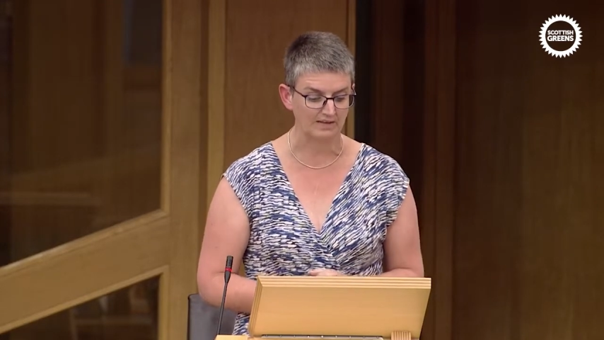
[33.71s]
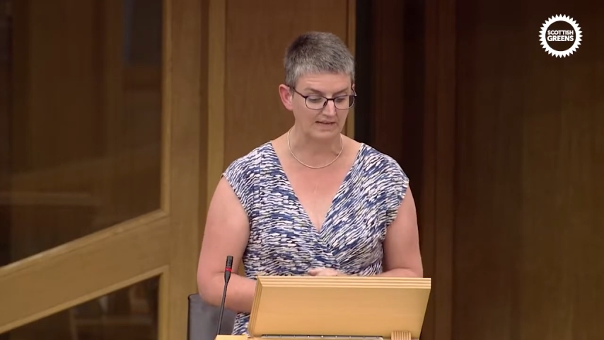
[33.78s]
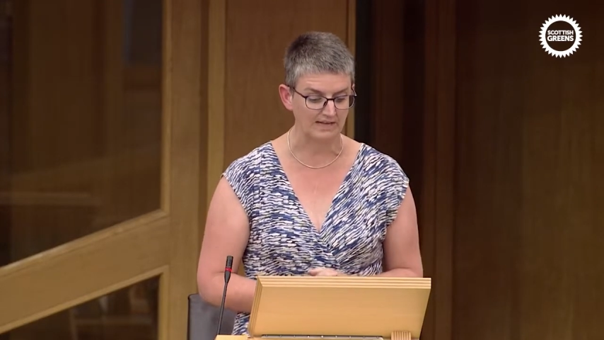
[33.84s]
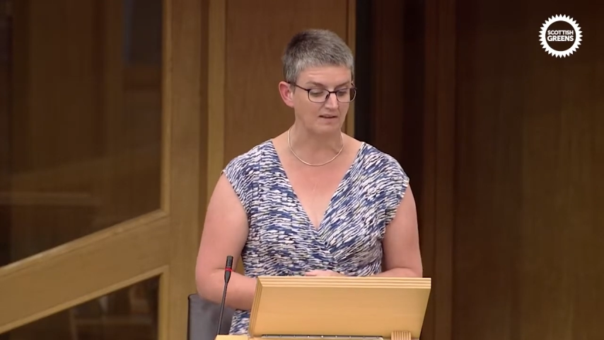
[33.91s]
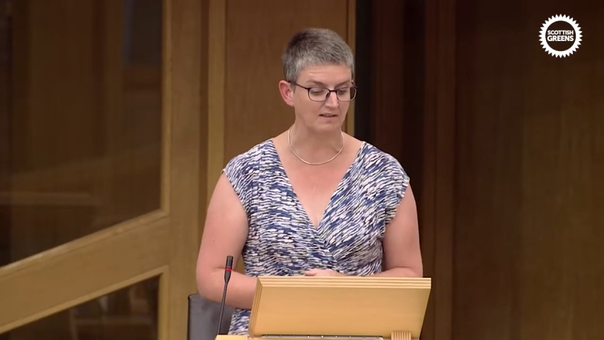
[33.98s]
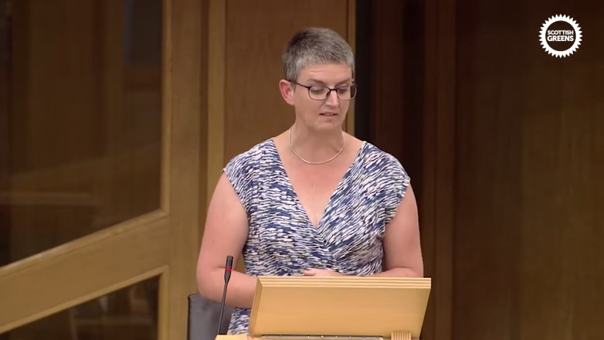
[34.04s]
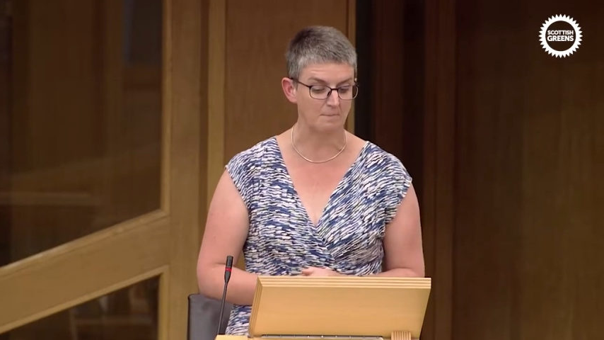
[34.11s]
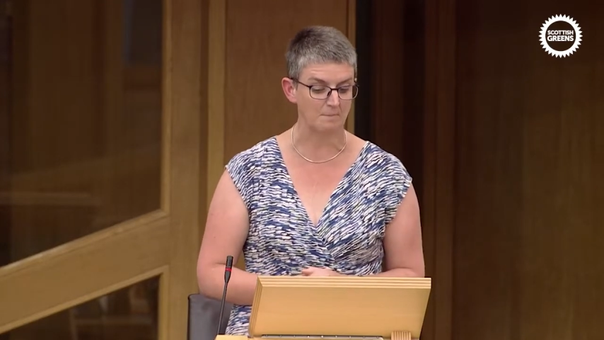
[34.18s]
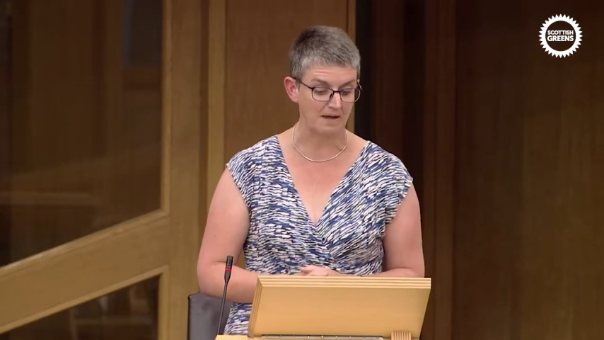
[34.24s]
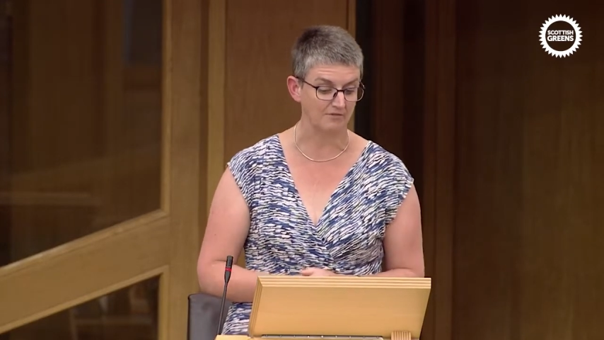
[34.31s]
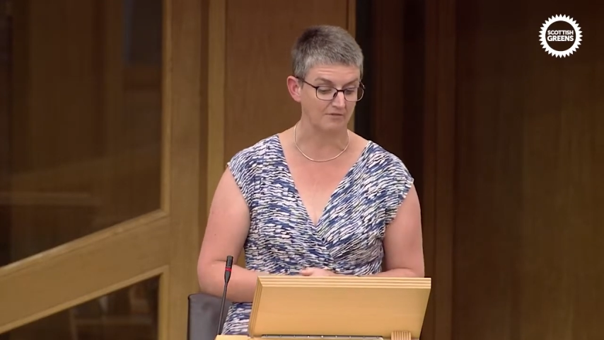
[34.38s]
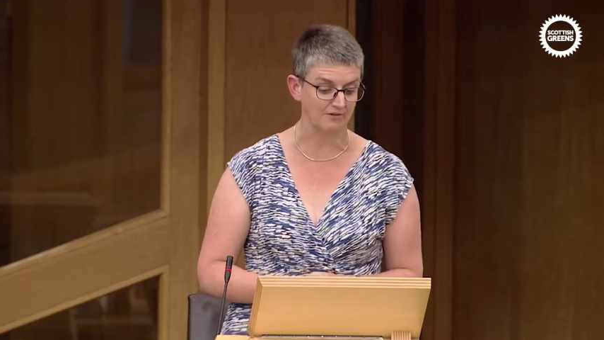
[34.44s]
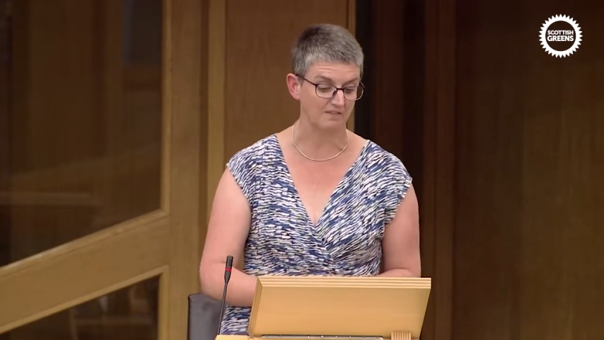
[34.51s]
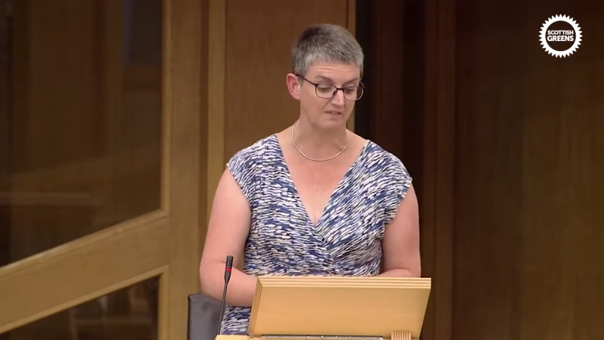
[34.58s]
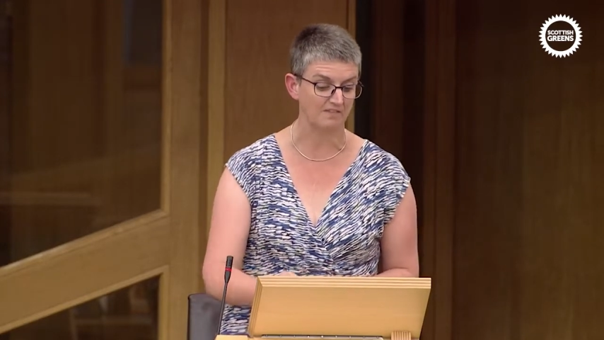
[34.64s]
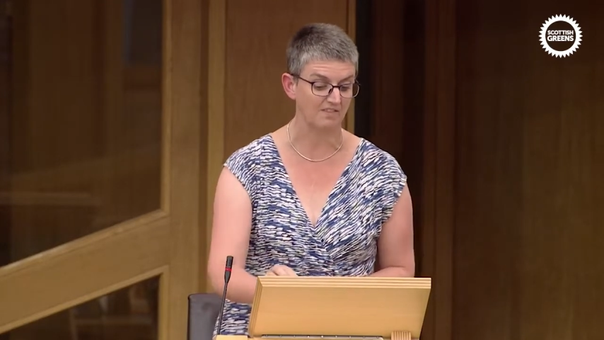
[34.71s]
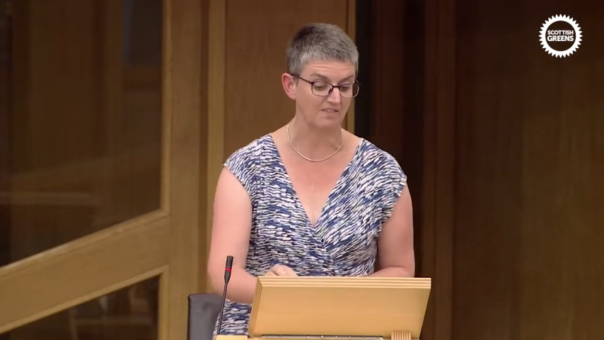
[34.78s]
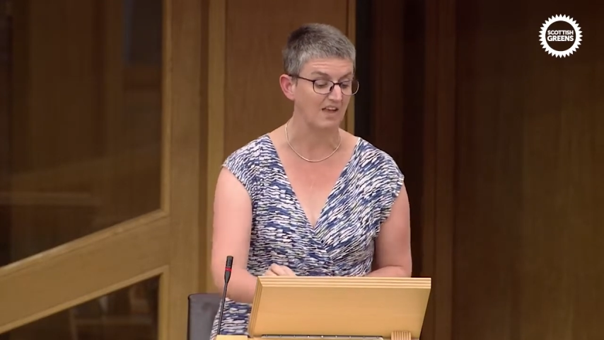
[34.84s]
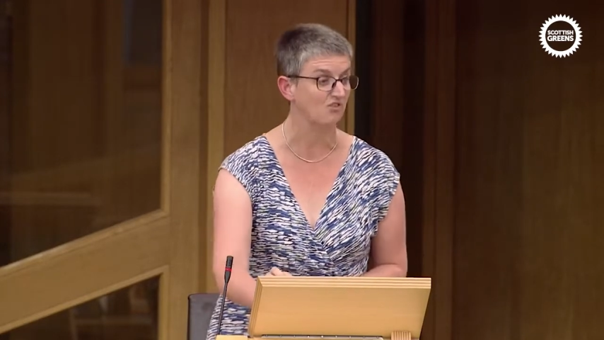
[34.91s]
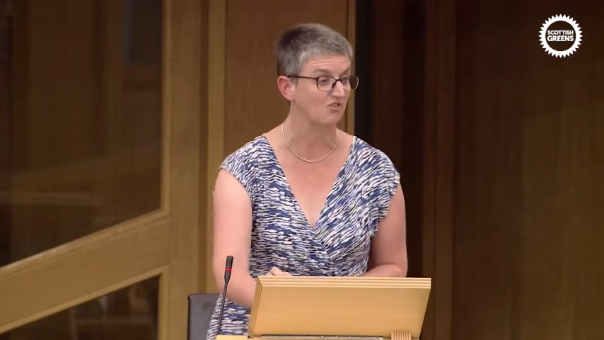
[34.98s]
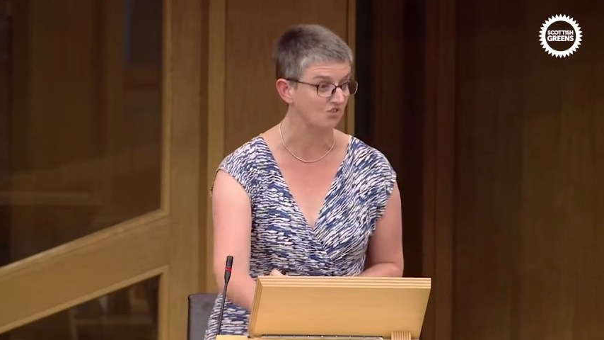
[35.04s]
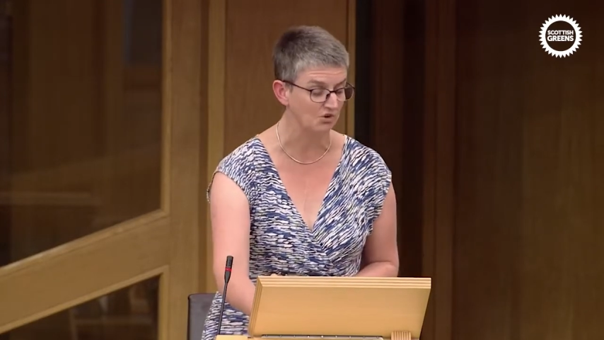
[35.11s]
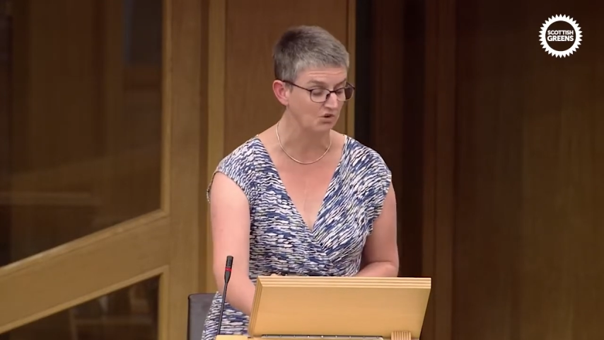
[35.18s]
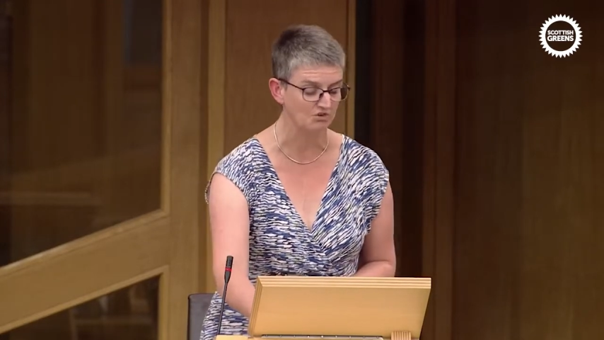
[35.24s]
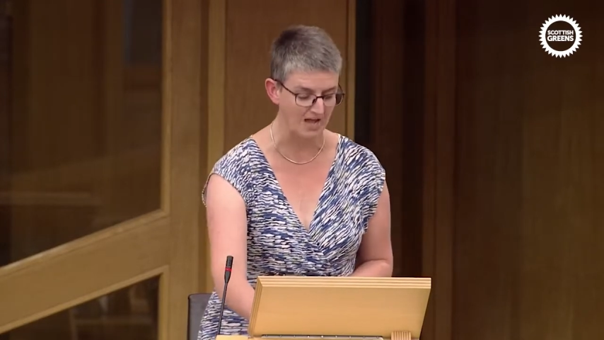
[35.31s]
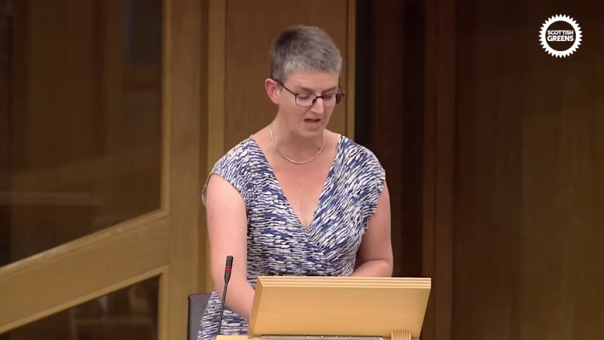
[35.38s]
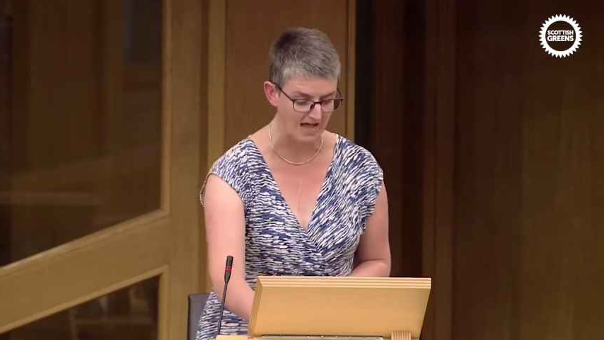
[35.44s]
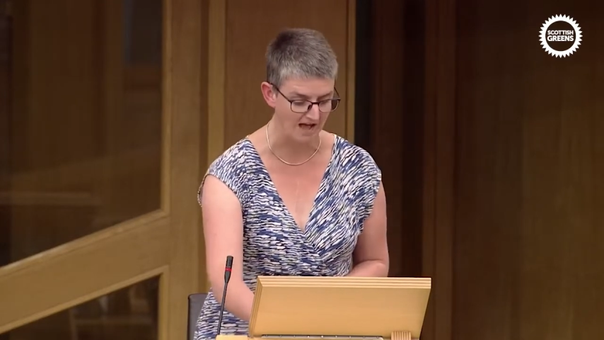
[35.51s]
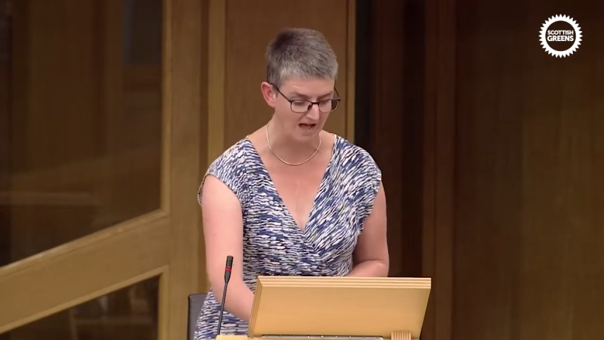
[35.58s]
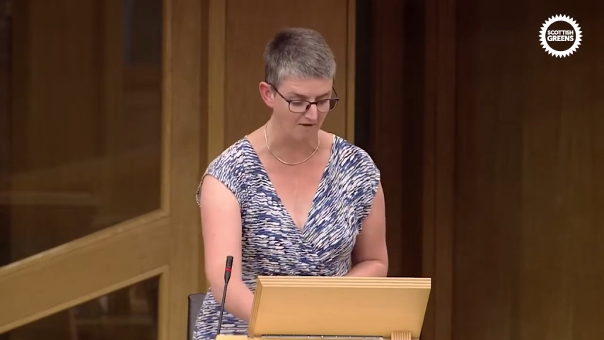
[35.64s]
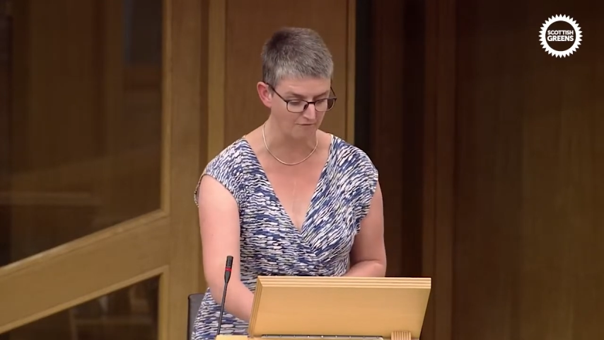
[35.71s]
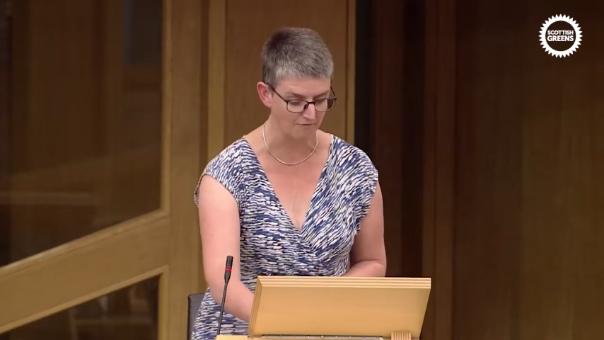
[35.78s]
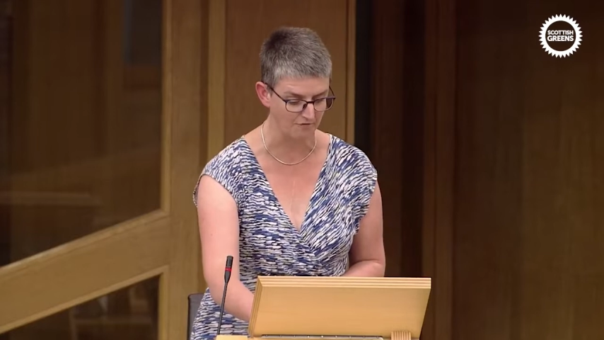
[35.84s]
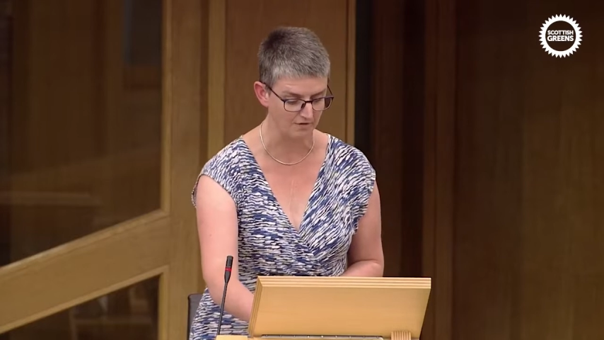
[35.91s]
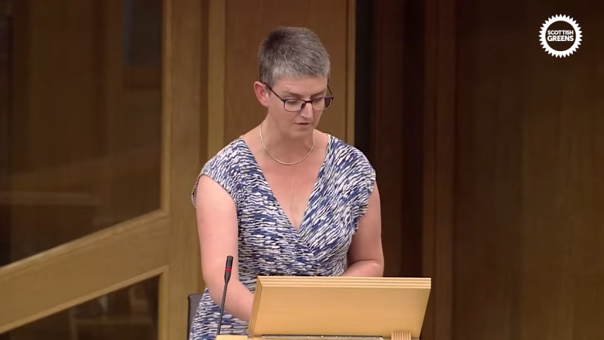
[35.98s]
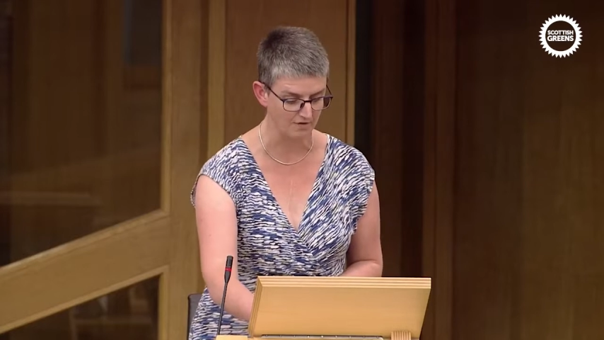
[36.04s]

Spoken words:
getting the benefits they should have.